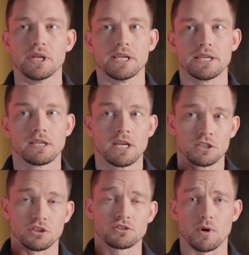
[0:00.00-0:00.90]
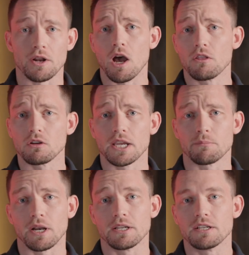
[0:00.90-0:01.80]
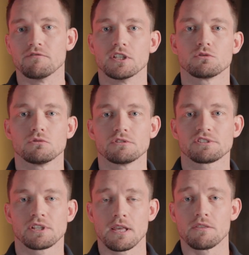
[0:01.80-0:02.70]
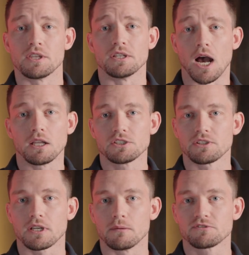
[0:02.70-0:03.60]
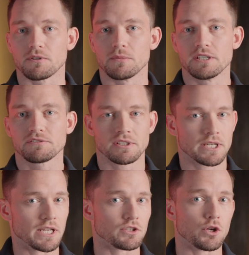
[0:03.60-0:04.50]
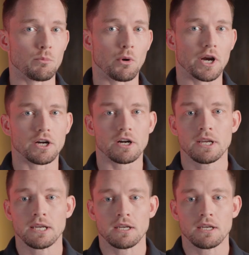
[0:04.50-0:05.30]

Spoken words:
Being just around other like-minded individuals, the knowledge that comes from this, it's a no-brainer.